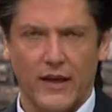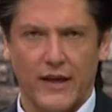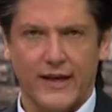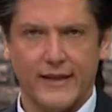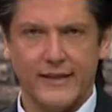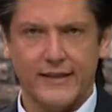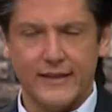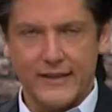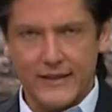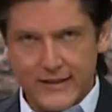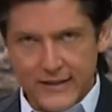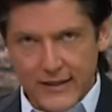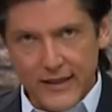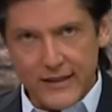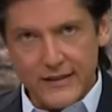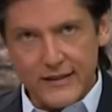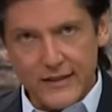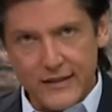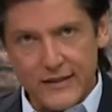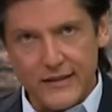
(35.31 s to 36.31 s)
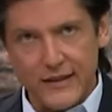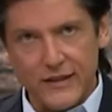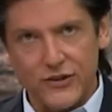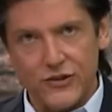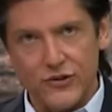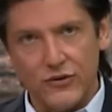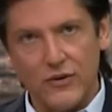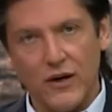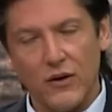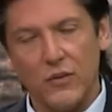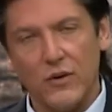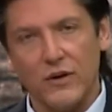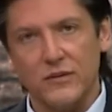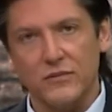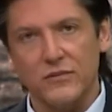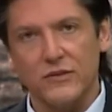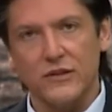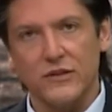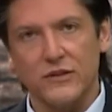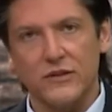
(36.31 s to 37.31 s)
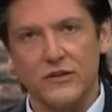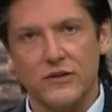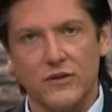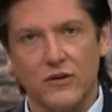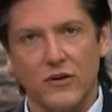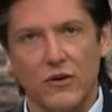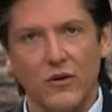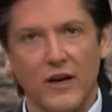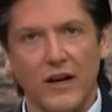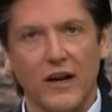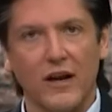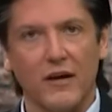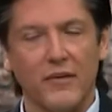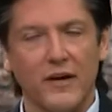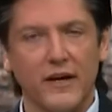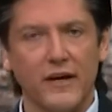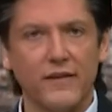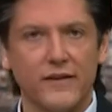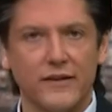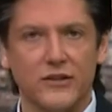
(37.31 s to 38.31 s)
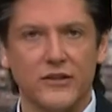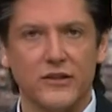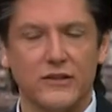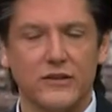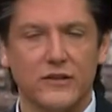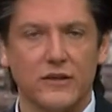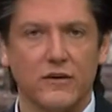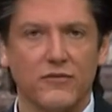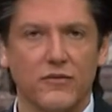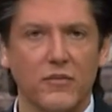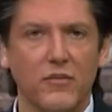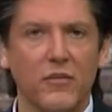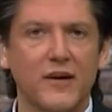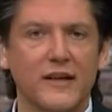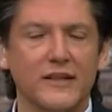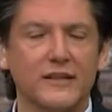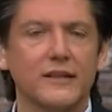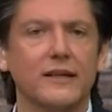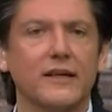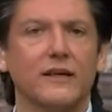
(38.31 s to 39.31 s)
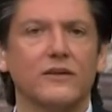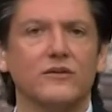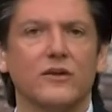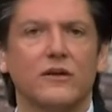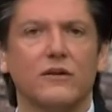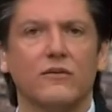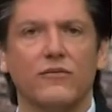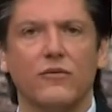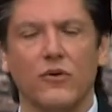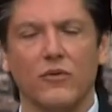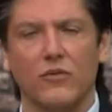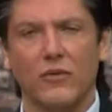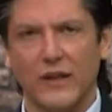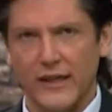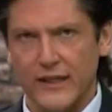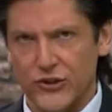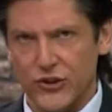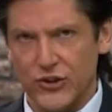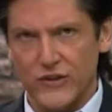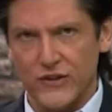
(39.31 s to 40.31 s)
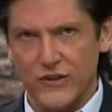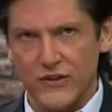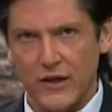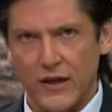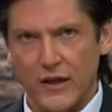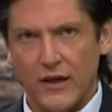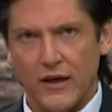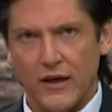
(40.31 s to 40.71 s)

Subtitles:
And to discuss this issue, I welcome to the studio Lila Bed. She's from the Mexican Council on Foreign Relations.